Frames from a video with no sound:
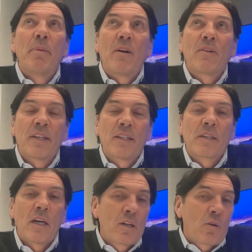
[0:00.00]
Parenting
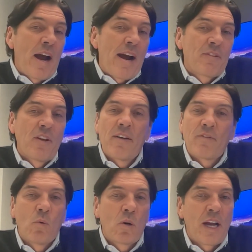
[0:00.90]
is kind of craft. You have
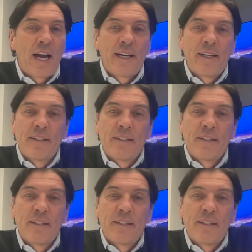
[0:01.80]
to work at it.